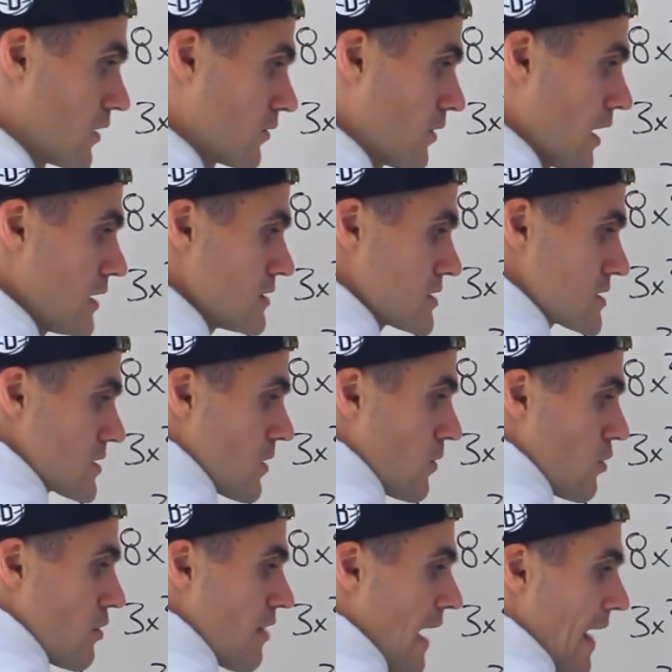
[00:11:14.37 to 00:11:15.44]
right?
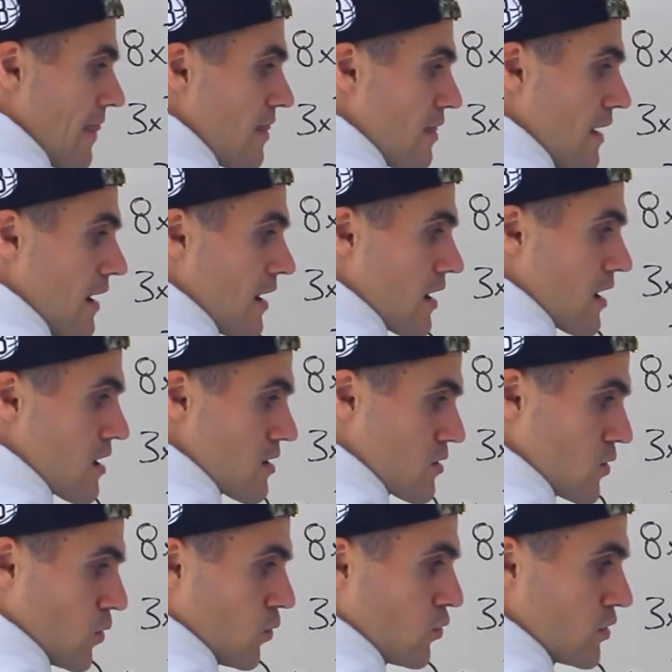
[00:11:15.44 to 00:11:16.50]
So that there
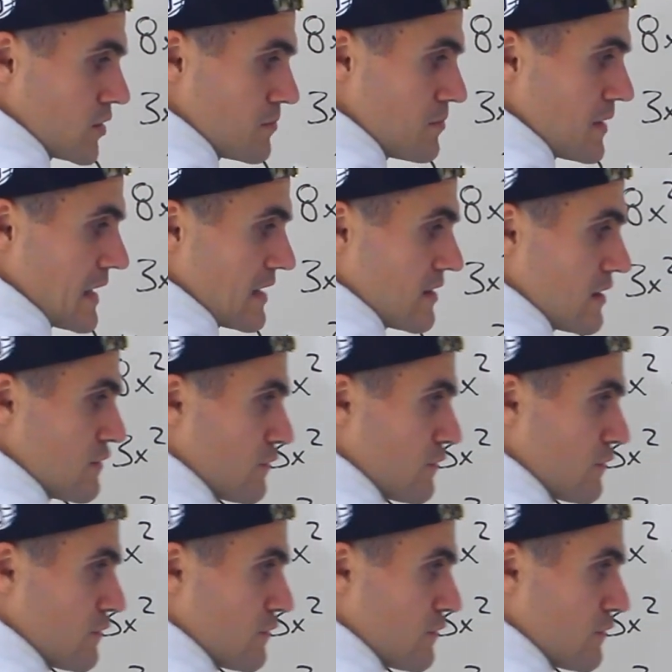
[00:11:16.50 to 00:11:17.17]
would be the